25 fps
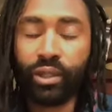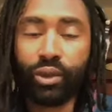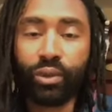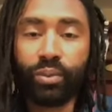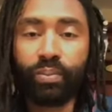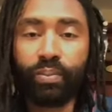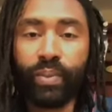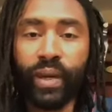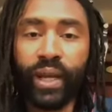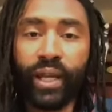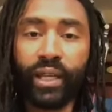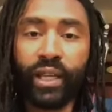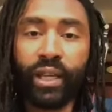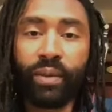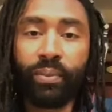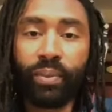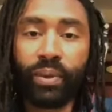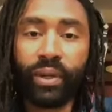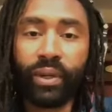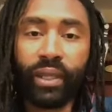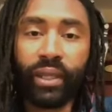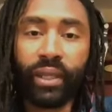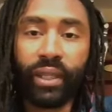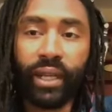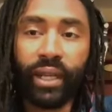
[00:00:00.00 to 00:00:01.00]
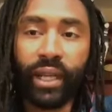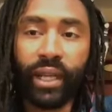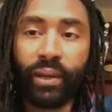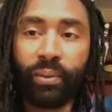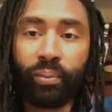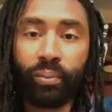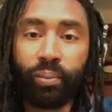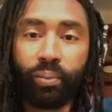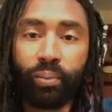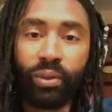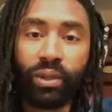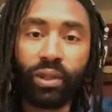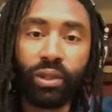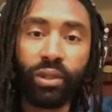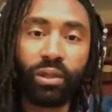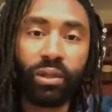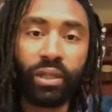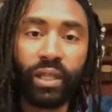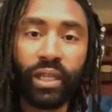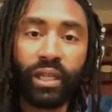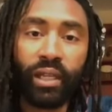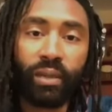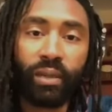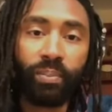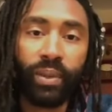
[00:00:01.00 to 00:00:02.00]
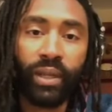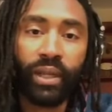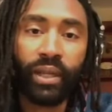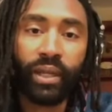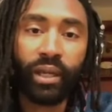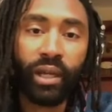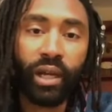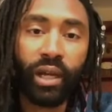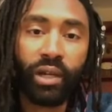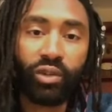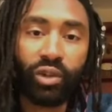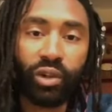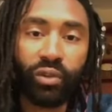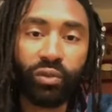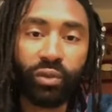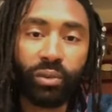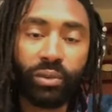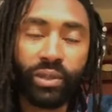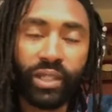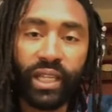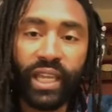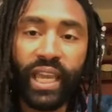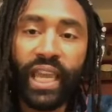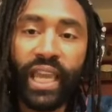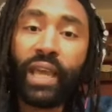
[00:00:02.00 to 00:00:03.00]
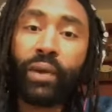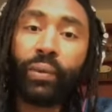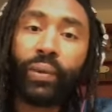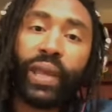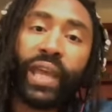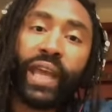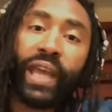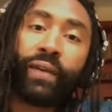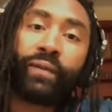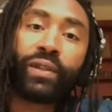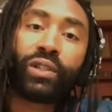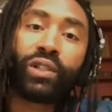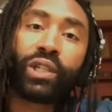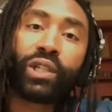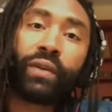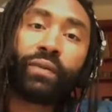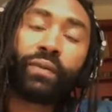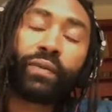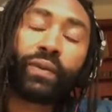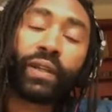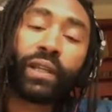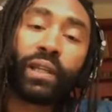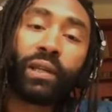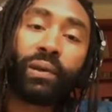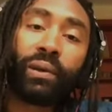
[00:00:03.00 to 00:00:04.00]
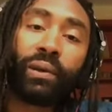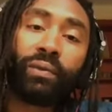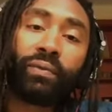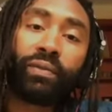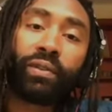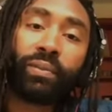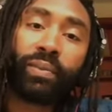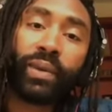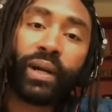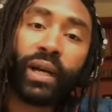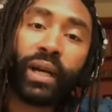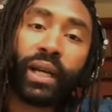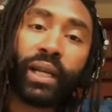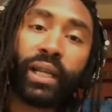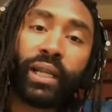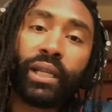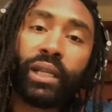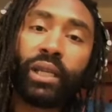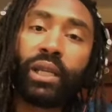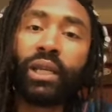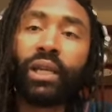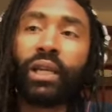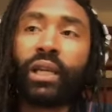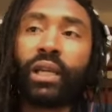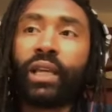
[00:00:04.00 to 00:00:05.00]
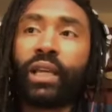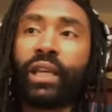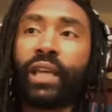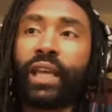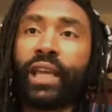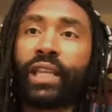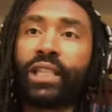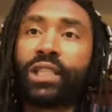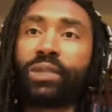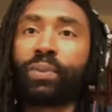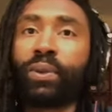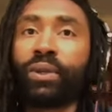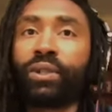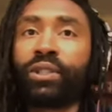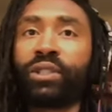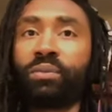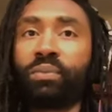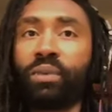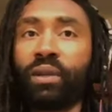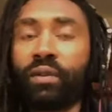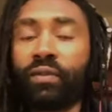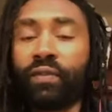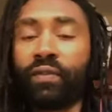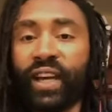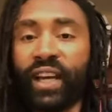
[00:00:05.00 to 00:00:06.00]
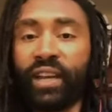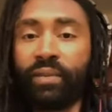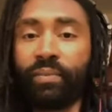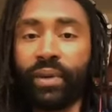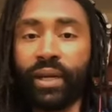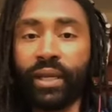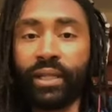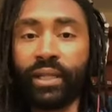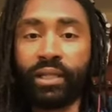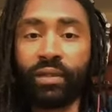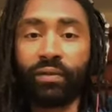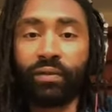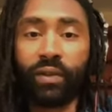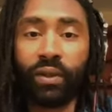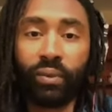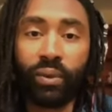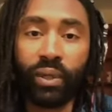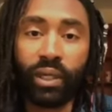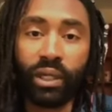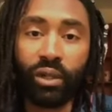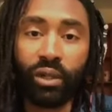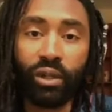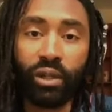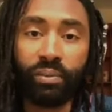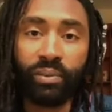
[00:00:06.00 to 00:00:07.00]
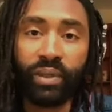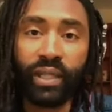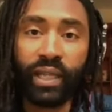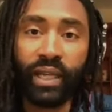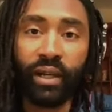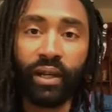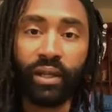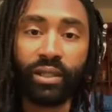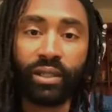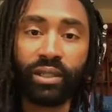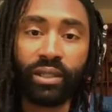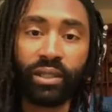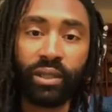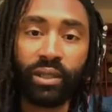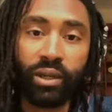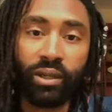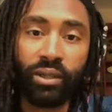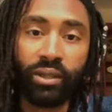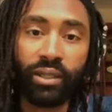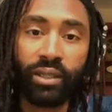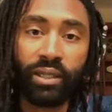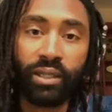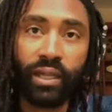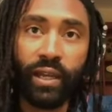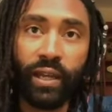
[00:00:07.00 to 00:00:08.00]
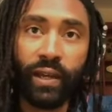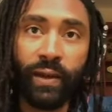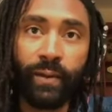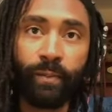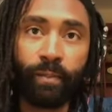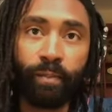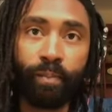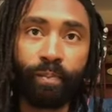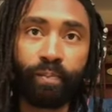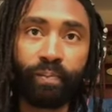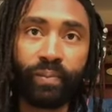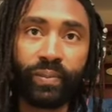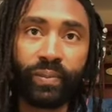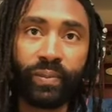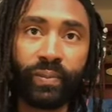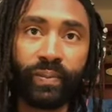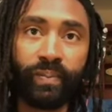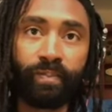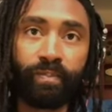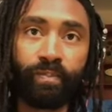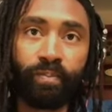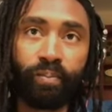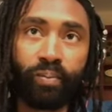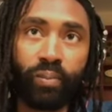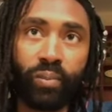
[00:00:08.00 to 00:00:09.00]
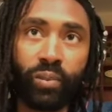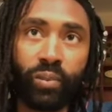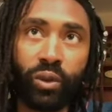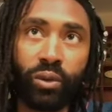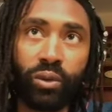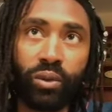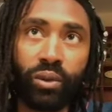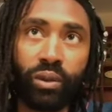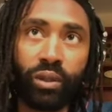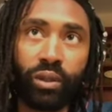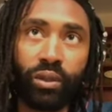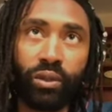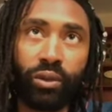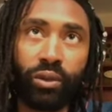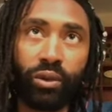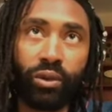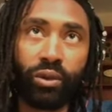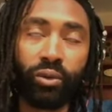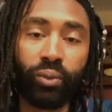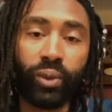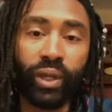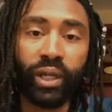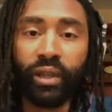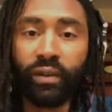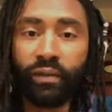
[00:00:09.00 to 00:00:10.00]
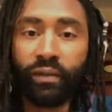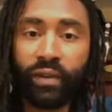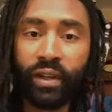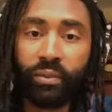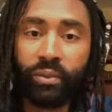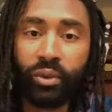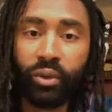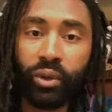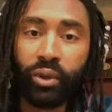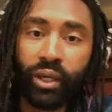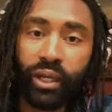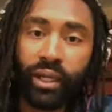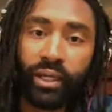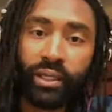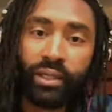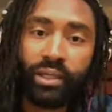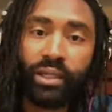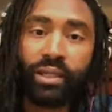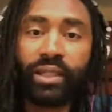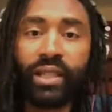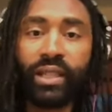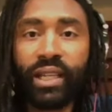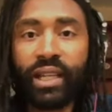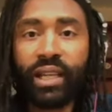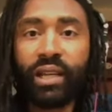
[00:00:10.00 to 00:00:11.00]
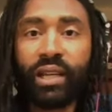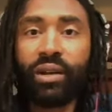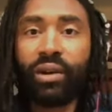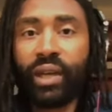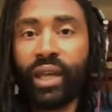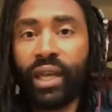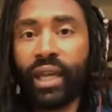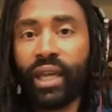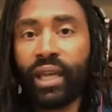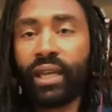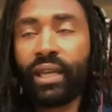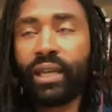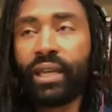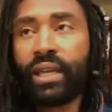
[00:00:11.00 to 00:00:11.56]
my company that I independent contract for was like, hey, we have a job for you in Vermont. It's supposed to be 5 months. If you want to go up there, it starts, the third week of February. So I was like, oh, okay.